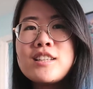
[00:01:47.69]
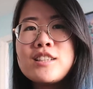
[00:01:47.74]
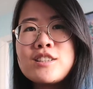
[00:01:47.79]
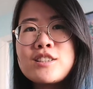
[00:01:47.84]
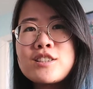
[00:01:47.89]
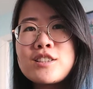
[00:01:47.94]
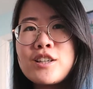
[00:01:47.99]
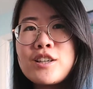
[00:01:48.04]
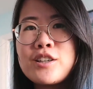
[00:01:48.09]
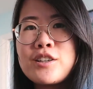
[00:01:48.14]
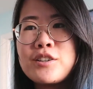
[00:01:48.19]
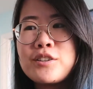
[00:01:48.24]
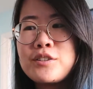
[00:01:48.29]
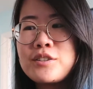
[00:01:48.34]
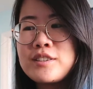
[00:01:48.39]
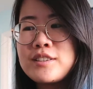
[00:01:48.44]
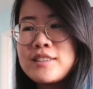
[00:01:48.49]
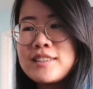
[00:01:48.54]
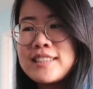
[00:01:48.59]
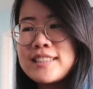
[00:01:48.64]

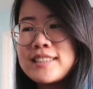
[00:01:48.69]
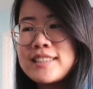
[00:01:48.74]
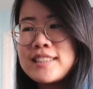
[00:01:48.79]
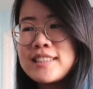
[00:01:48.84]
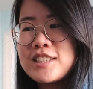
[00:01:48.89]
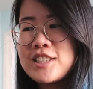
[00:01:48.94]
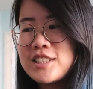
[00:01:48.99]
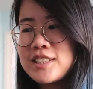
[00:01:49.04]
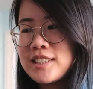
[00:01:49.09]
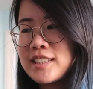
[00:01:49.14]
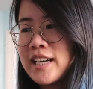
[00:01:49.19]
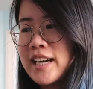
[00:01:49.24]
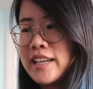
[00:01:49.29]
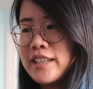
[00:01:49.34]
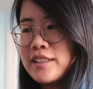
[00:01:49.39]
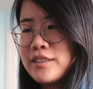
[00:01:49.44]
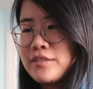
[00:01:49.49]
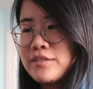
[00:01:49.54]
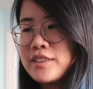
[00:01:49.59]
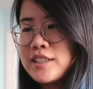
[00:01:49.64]
So this is just
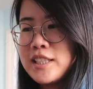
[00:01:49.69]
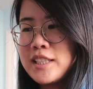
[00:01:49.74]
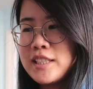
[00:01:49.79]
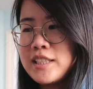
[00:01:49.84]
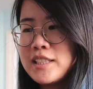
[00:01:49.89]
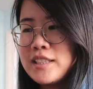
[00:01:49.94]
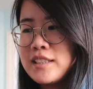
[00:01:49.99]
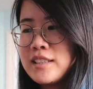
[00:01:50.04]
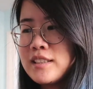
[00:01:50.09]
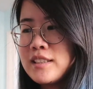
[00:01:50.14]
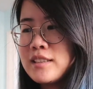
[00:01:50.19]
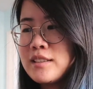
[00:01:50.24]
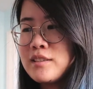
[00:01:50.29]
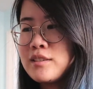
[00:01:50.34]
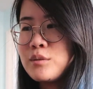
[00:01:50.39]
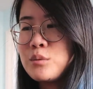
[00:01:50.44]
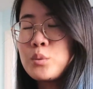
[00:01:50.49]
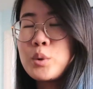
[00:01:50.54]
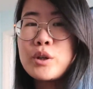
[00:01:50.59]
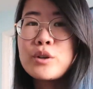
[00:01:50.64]
kind of the
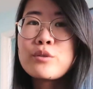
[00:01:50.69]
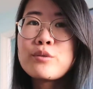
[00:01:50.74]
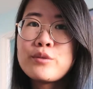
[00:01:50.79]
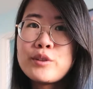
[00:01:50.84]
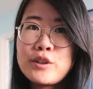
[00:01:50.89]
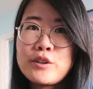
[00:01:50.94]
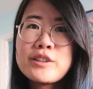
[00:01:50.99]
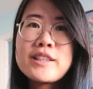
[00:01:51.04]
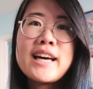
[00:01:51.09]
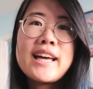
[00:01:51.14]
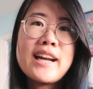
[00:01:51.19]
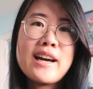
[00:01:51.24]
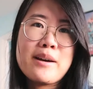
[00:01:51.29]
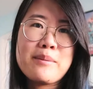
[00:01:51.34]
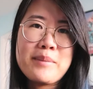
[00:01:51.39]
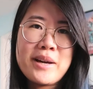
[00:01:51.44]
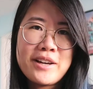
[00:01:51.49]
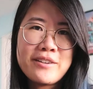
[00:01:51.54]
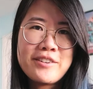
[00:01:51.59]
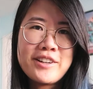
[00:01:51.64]
workflow that
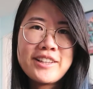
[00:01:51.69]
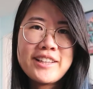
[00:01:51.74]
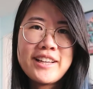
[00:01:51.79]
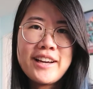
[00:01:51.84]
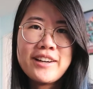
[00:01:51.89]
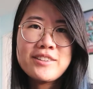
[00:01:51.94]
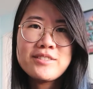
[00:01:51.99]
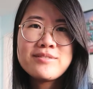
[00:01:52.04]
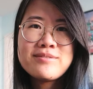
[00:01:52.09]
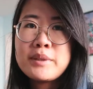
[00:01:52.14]
I'm at right now.